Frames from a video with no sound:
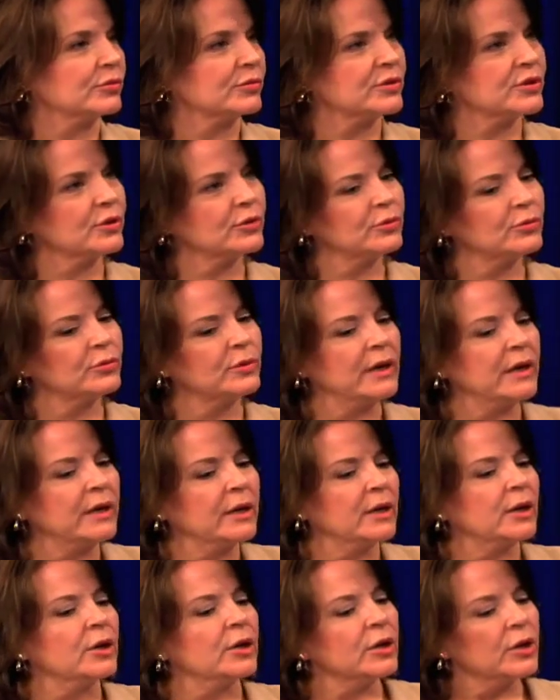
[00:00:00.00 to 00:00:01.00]
So
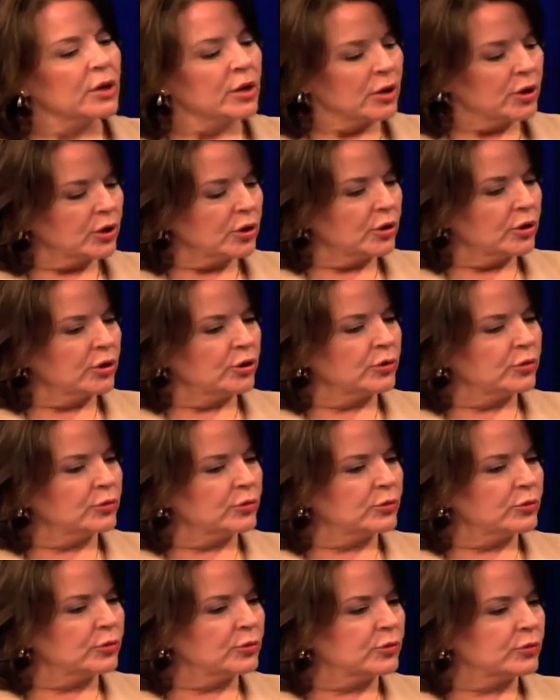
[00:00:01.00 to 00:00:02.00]

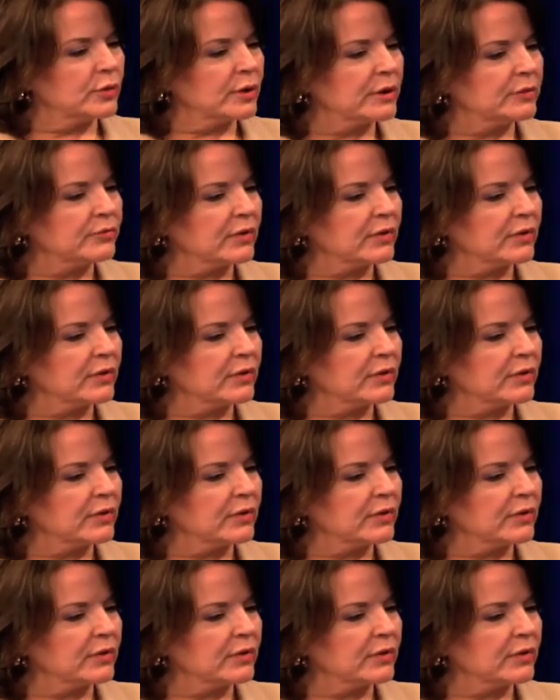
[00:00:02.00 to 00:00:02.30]
it